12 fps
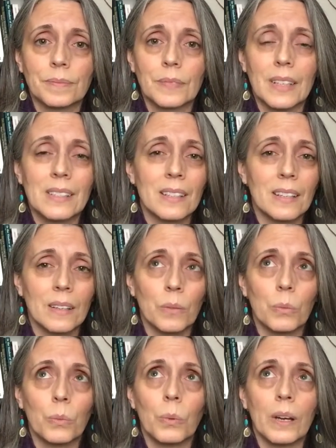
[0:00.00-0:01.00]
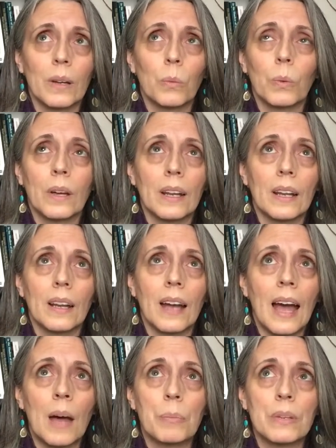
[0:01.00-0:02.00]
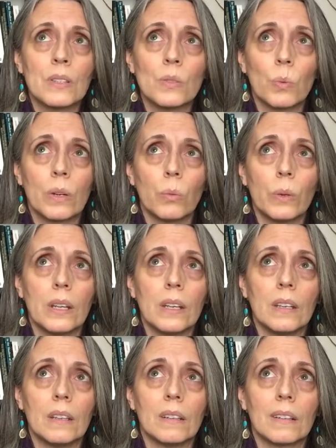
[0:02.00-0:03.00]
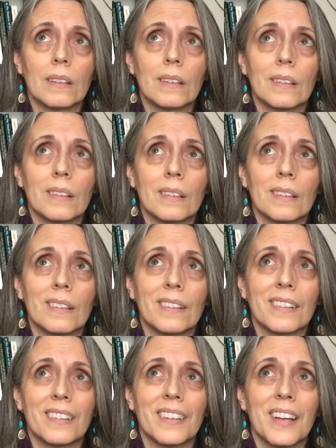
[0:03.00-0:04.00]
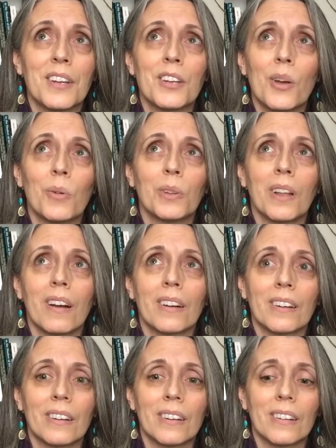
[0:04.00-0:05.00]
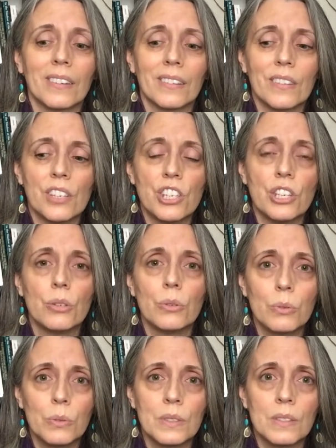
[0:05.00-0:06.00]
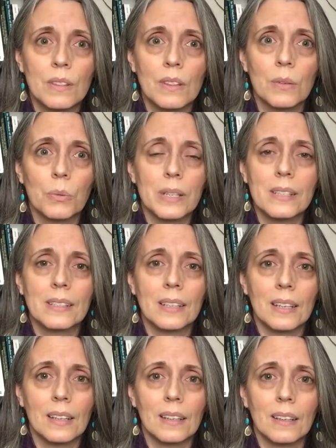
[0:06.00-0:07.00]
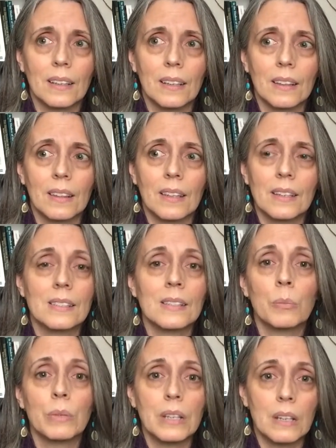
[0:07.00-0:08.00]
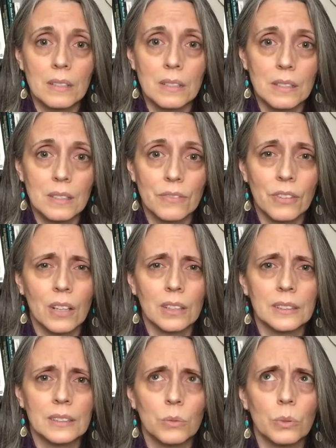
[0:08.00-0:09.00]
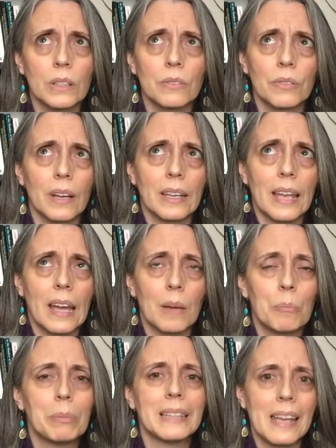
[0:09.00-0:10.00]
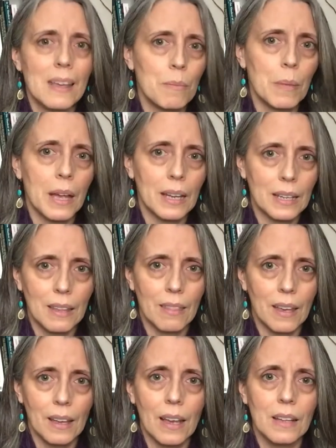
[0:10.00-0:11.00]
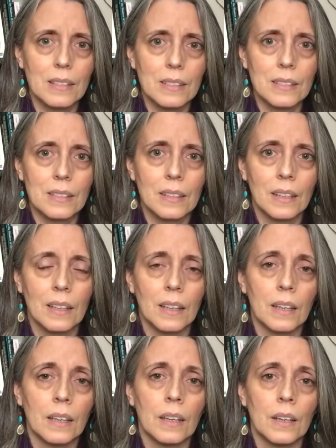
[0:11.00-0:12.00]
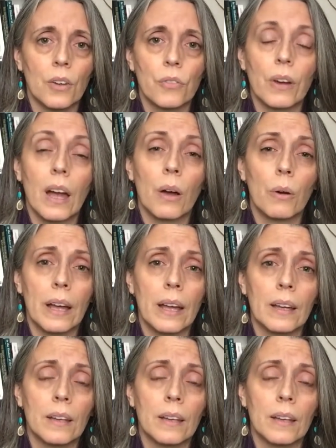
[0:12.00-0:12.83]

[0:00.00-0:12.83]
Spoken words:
Is it what happens when we can no longer use the reasoning that it's somebody else's fault? What if I can't blame anything else for how I